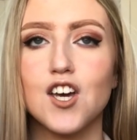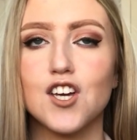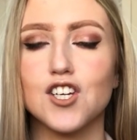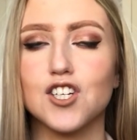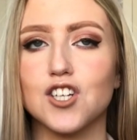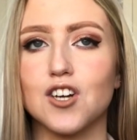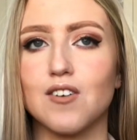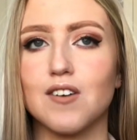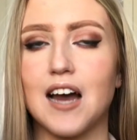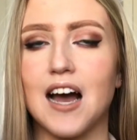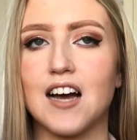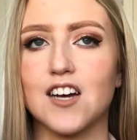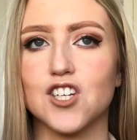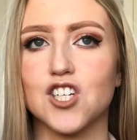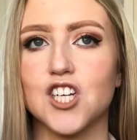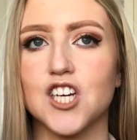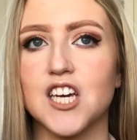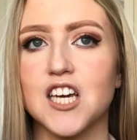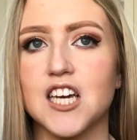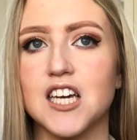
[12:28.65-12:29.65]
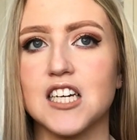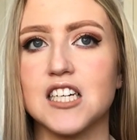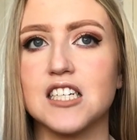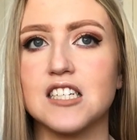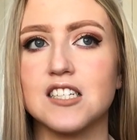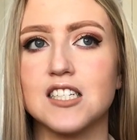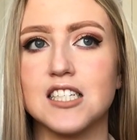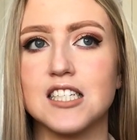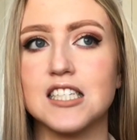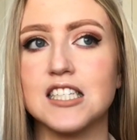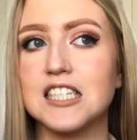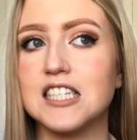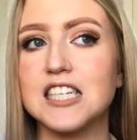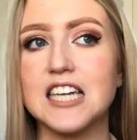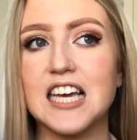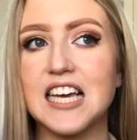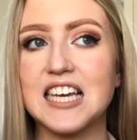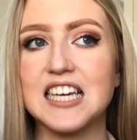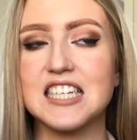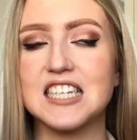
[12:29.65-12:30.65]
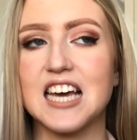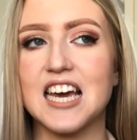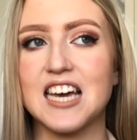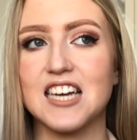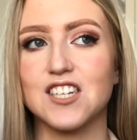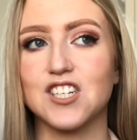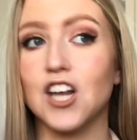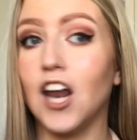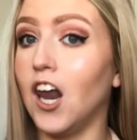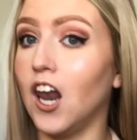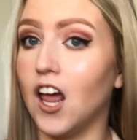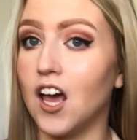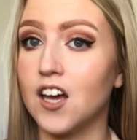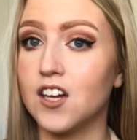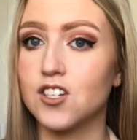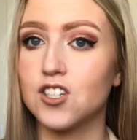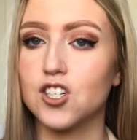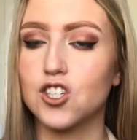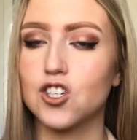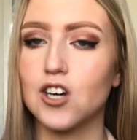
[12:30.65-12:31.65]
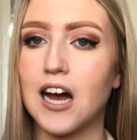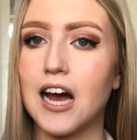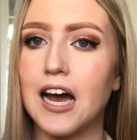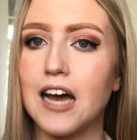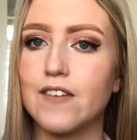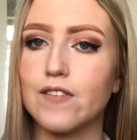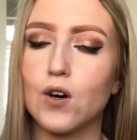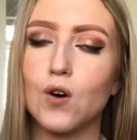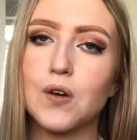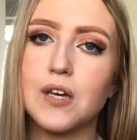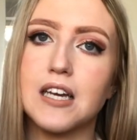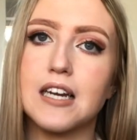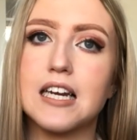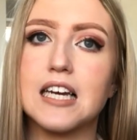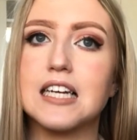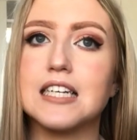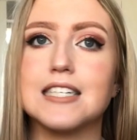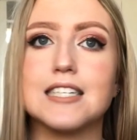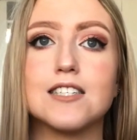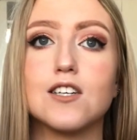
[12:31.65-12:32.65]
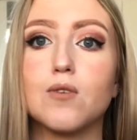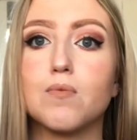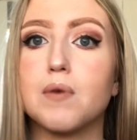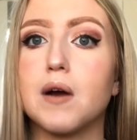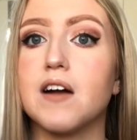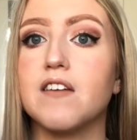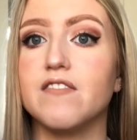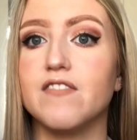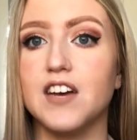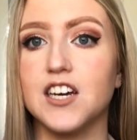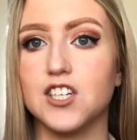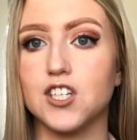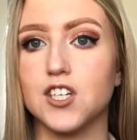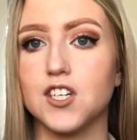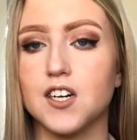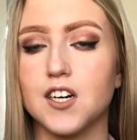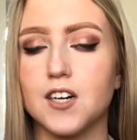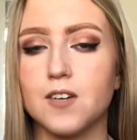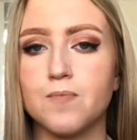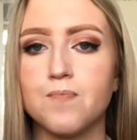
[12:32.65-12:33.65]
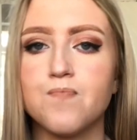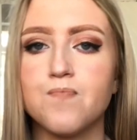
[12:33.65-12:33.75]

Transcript: You don't actually need it to learn to drive, all you need is your provisional.